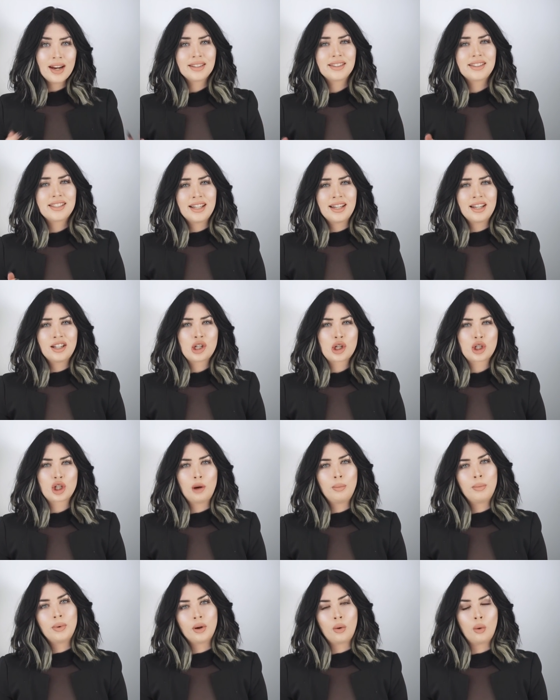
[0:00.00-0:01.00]
And I'd see it in a
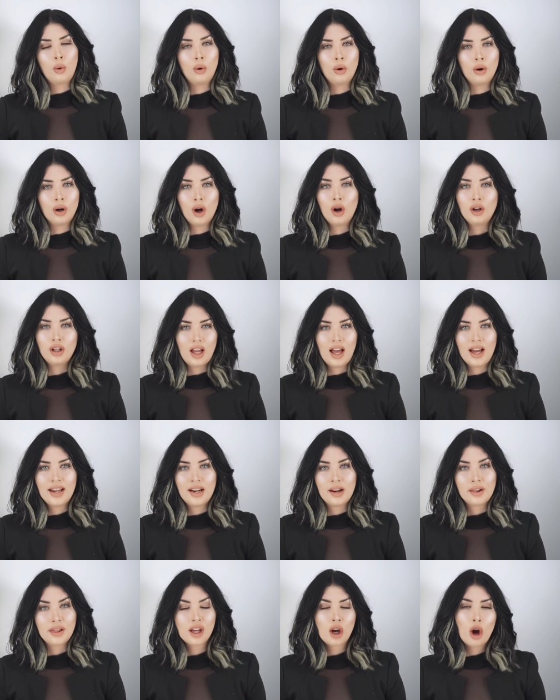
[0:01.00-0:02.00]
shop or online
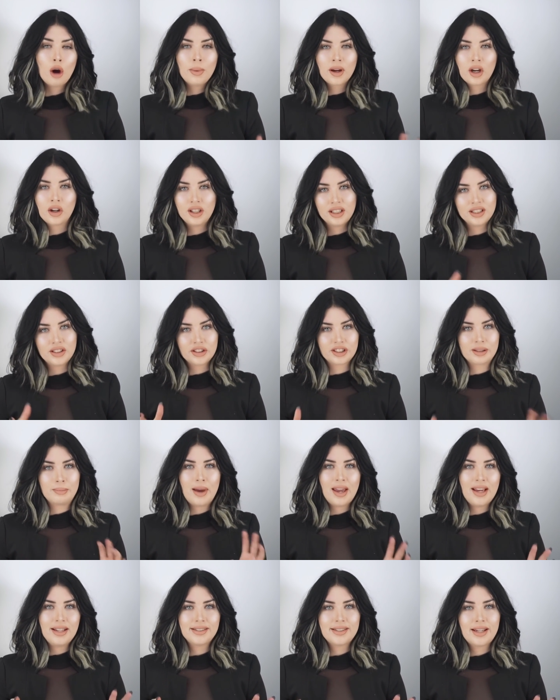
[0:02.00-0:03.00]
and I'd think, oh my god, this looks
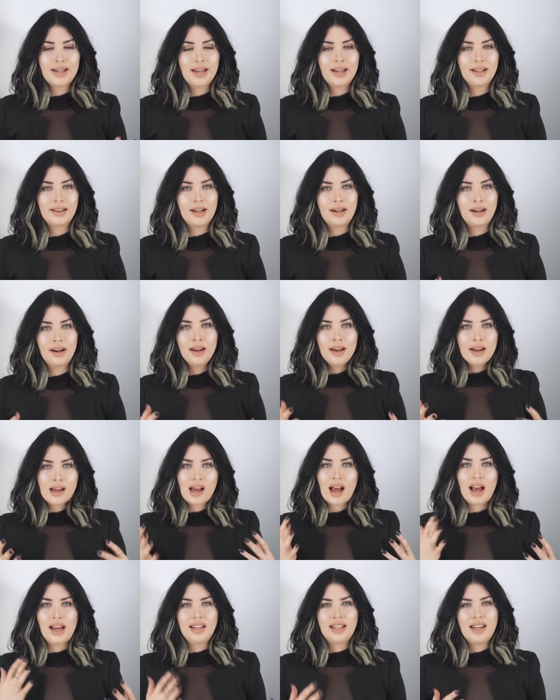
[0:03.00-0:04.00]
amazing, and then
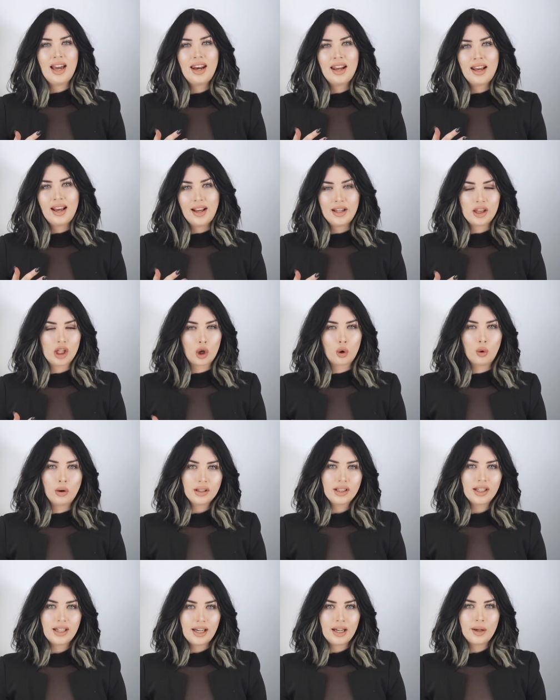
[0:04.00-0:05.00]
I'd get it and the
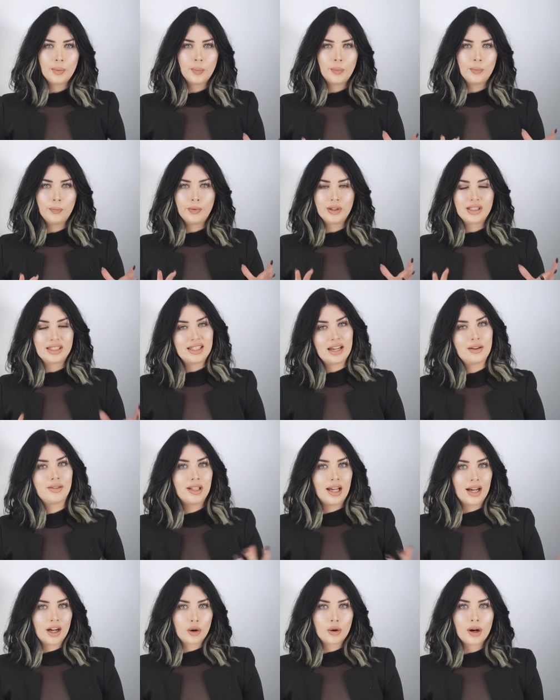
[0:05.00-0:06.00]
quality was never
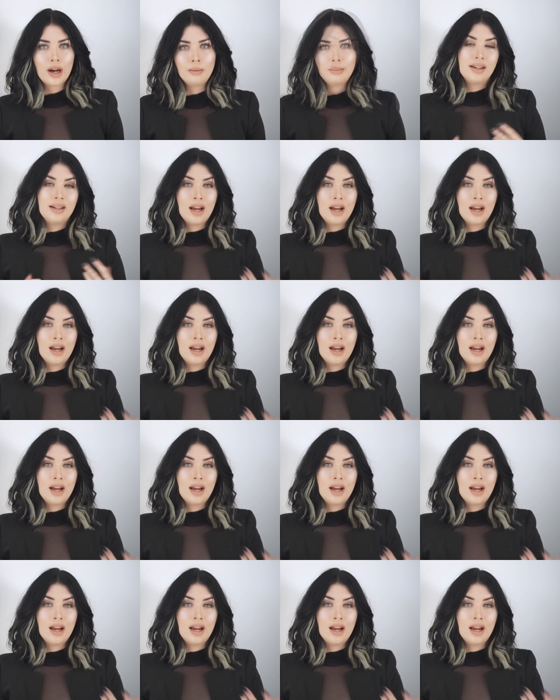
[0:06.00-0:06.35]
that great.